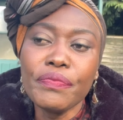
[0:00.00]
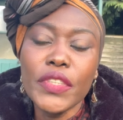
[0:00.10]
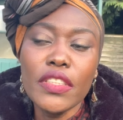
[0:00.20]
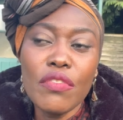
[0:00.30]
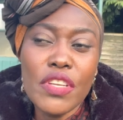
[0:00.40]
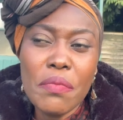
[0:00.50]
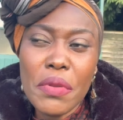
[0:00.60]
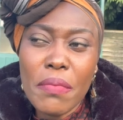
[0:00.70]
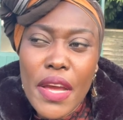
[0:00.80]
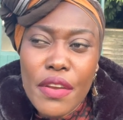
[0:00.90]
So I've only
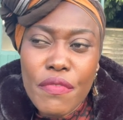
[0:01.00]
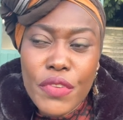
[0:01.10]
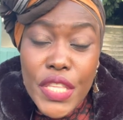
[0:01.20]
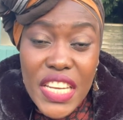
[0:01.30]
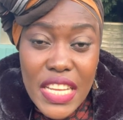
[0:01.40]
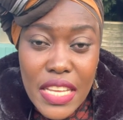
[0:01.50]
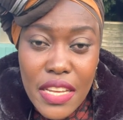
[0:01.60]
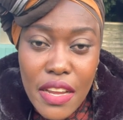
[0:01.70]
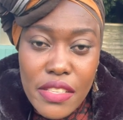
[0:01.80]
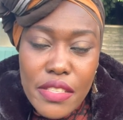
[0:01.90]
been married for 3
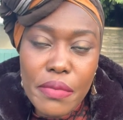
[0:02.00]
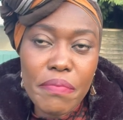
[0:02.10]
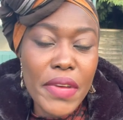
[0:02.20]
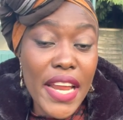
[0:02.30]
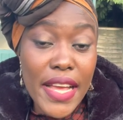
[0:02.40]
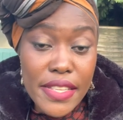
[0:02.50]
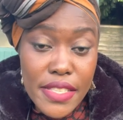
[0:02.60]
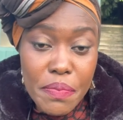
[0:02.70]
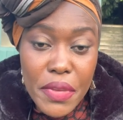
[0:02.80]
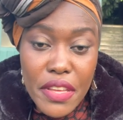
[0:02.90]
years, but I can
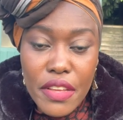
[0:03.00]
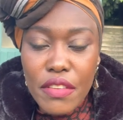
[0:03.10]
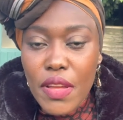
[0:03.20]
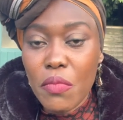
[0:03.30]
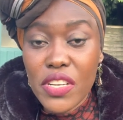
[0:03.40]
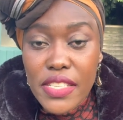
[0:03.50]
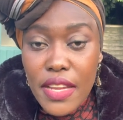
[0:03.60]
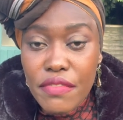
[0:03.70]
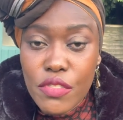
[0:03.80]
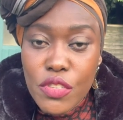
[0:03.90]
speak. I'm old
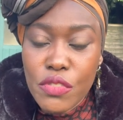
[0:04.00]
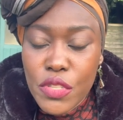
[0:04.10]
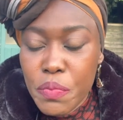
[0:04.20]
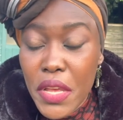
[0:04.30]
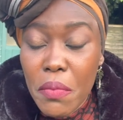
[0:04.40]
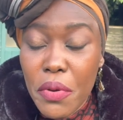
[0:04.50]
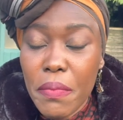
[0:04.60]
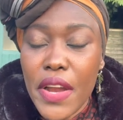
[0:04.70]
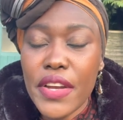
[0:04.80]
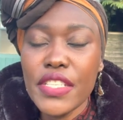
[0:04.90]
enough to speak about
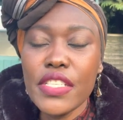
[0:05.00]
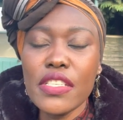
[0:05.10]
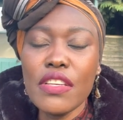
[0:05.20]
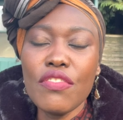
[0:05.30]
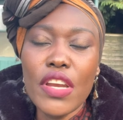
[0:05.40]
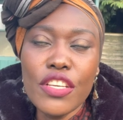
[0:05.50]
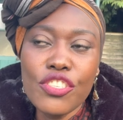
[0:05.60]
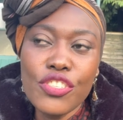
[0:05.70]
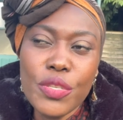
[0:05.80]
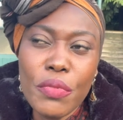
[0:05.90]
marriages and
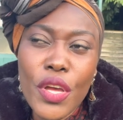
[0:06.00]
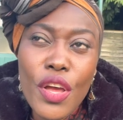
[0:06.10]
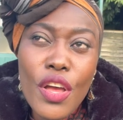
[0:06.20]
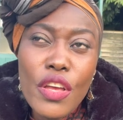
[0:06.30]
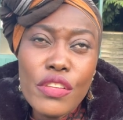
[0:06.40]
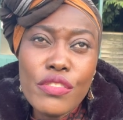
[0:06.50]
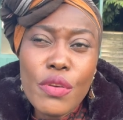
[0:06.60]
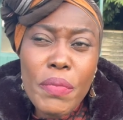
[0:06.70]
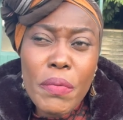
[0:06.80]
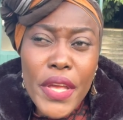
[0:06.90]
relationships.
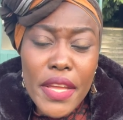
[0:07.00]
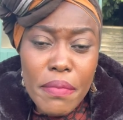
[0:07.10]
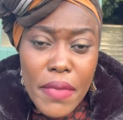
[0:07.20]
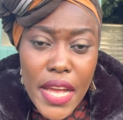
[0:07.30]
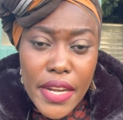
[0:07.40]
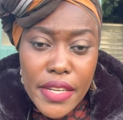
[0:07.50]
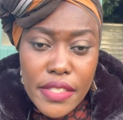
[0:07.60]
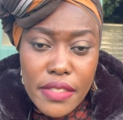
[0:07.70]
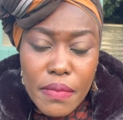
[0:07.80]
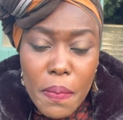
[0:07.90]
So people get married,
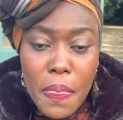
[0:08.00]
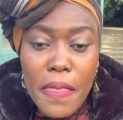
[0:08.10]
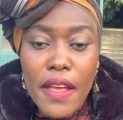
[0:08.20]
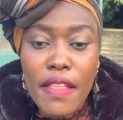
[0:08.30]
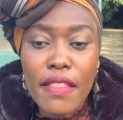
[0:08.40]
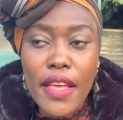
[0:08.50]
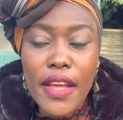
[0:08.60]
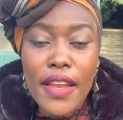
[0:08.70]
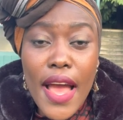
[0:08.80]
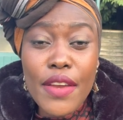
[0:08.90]
and
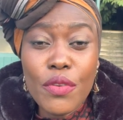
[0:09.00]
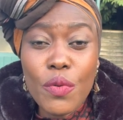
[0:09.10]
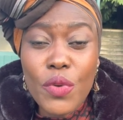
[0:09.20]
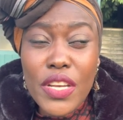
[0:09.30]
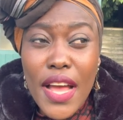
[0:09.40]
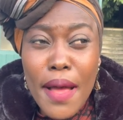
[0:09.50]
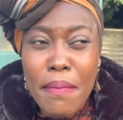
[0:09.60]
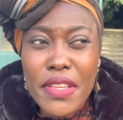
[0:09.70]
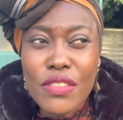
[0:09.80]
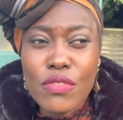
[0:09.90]
then I don't know what
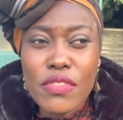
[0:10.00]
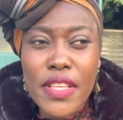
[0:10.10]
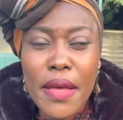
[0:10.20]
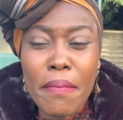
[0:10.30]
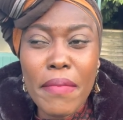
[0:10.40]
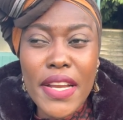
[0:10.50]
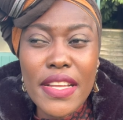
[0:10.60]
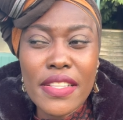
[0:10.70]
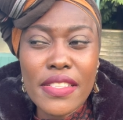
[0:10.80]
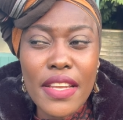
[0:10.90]
happens to them, but
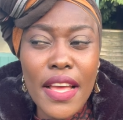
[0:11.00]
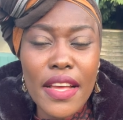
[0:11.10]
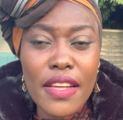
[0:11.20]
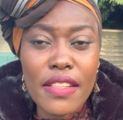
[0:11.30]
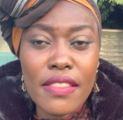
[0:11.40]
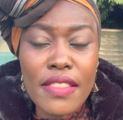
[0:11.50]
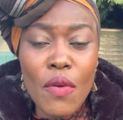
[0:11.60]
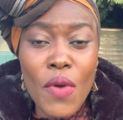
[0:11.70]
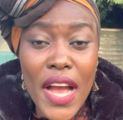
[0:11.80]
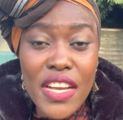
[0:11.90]
it's like
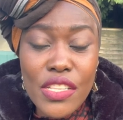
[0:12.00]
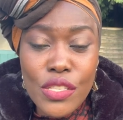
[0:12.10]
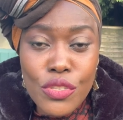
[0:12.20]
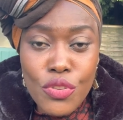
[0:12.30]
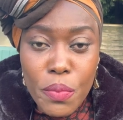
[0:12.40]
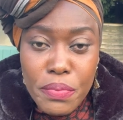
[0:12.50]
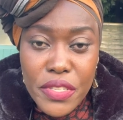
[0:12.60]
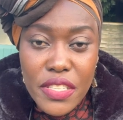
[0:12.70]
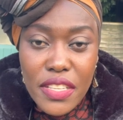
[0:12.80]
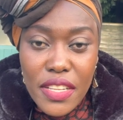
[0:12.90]
the work
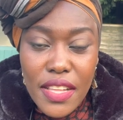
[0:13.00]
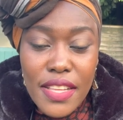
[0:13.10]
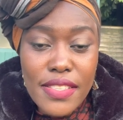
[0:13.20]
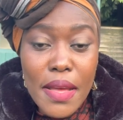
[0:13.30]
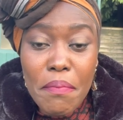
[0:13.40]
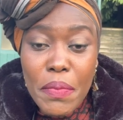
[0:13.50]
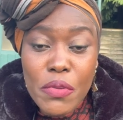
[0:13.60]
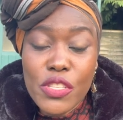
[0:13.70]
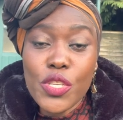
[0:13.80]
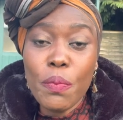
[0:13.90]
stops. Some
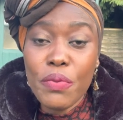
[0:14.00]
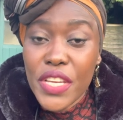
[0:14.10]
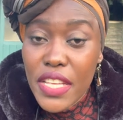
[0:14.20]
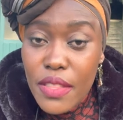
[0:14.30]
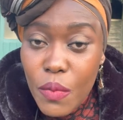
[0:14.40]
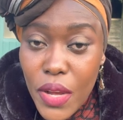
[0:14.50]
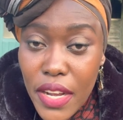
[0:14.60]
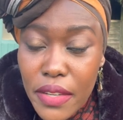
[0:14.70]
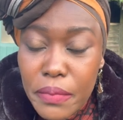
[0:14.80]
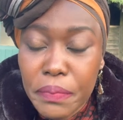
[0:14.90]
people stop putting in the work.